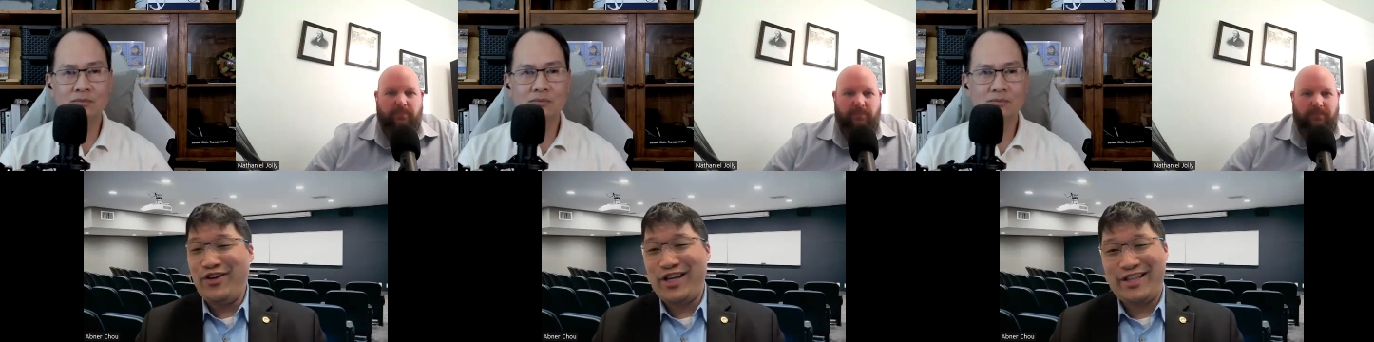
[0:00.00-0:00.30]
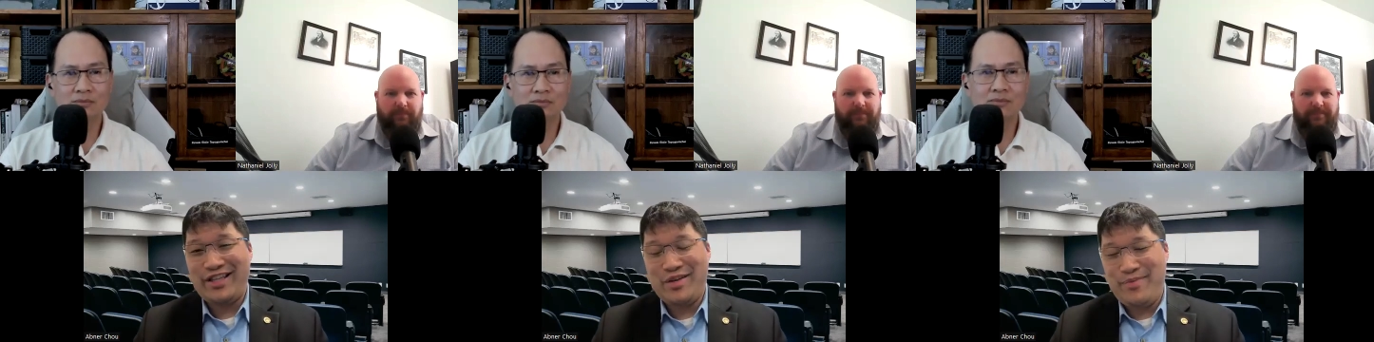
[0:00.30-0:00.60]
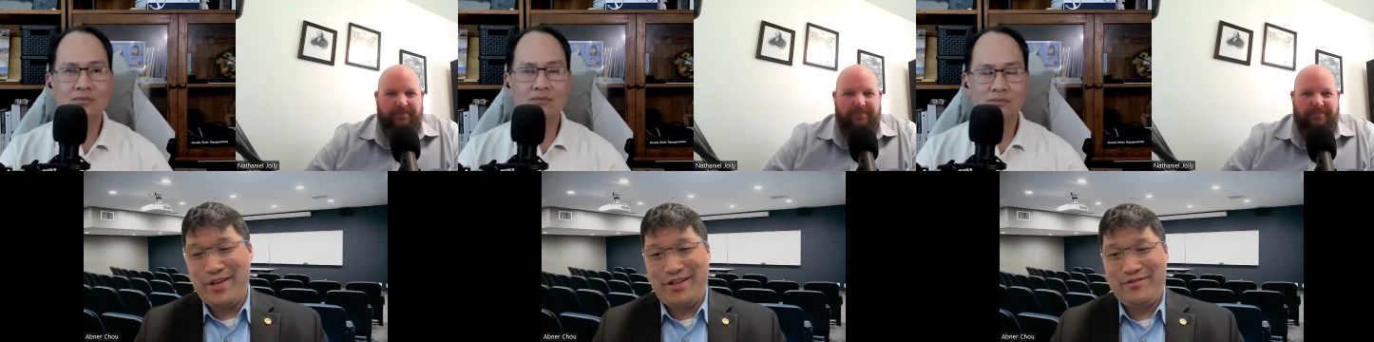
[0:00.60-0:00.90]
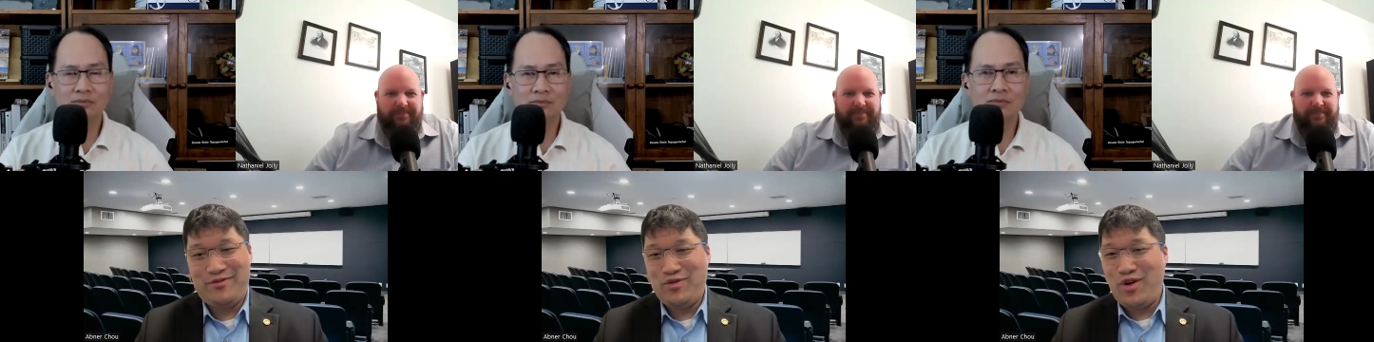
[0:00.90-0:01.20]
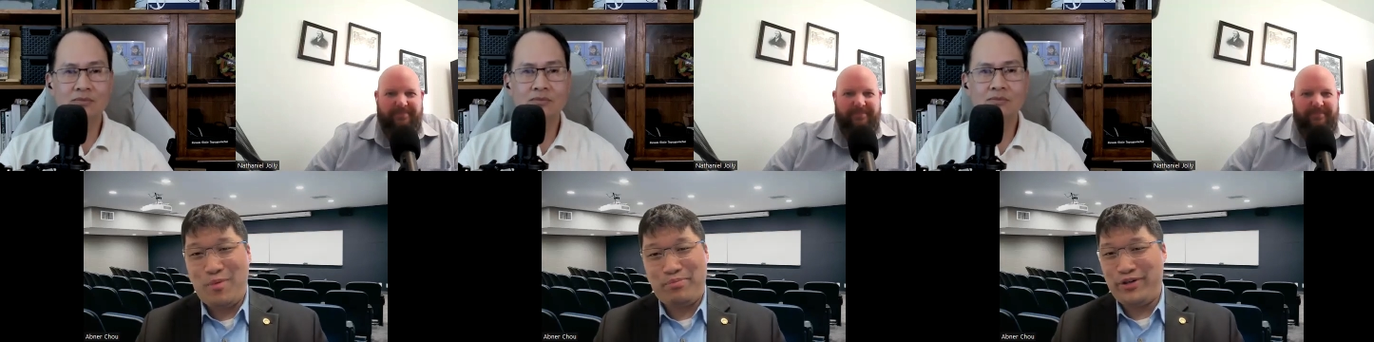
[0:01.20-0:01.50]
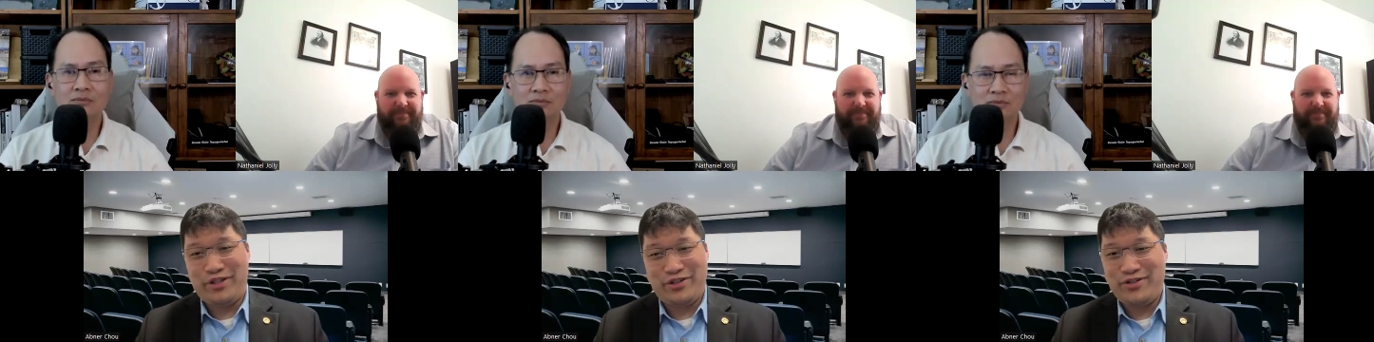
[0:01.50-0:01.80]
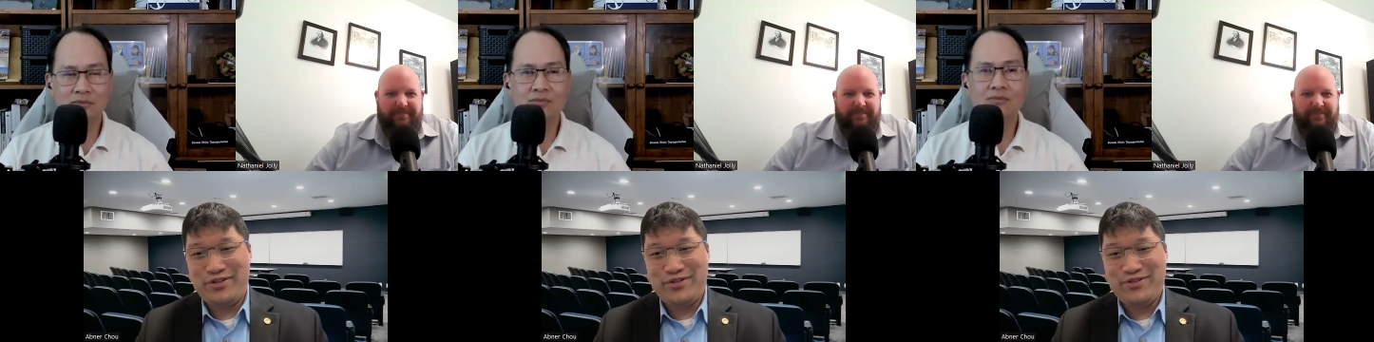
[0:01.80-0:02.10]
Speaker 1: at the committee, we're all
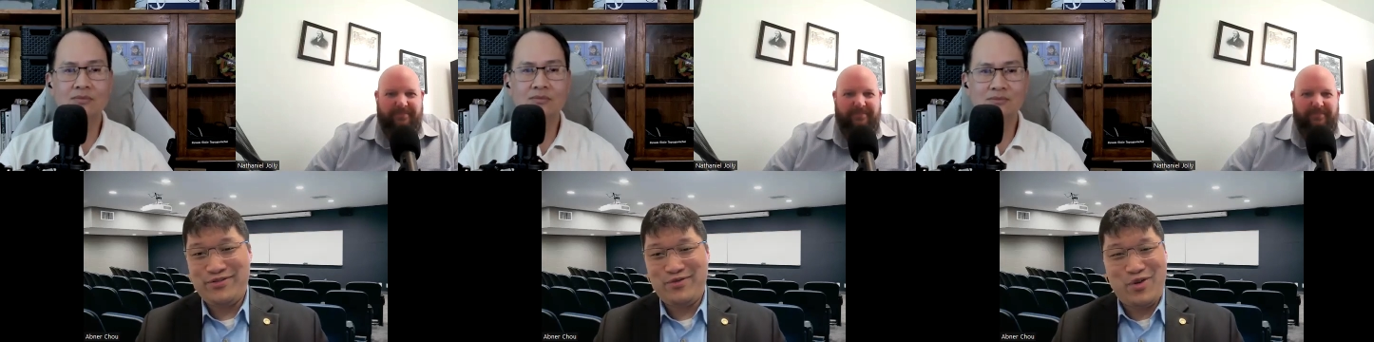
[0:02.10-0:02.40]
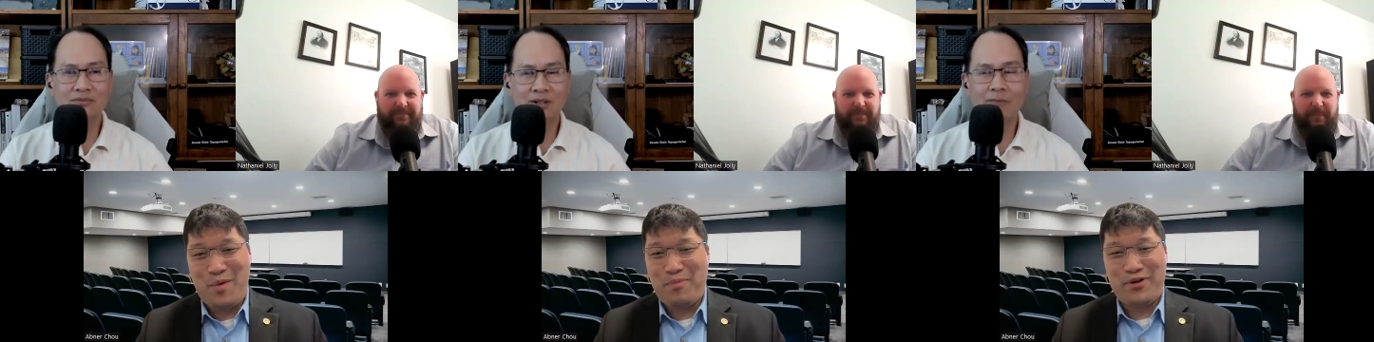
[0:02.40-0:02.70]
preachers. We're all yeah. preachers.